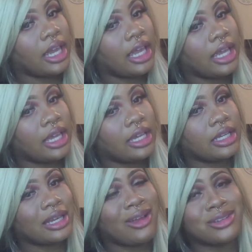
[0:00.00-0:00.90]

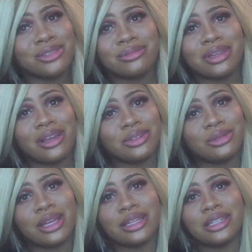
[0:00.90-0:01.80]
And also, when y'all
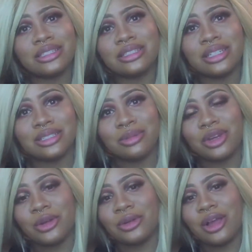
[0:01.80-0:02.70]
do that, that just lets me
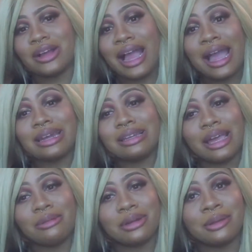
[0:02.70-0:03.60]
know y'all kind of
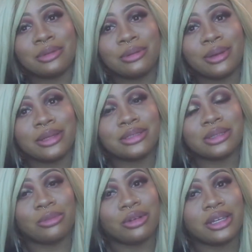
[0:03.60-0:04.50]
like what I'm doing
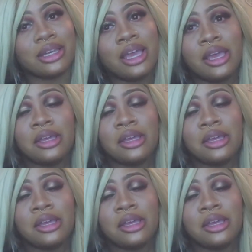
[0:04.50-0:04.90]
somewhat.